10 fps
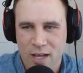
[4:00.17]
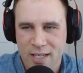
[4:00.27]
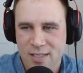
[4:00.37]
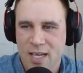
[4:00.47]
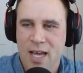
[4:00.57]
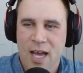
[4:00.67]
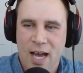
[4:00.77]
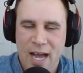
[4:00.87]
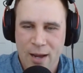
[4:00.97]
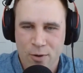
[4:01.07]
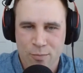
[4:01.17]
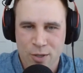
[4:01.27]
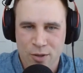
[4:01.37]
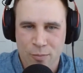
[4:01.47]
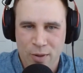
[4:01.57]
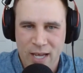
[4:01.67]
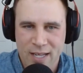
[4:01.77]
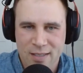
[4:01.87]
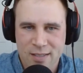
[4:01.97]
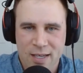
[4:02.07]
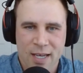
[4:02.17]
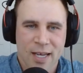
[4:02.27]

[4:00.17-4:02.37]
clients. I would build the plans.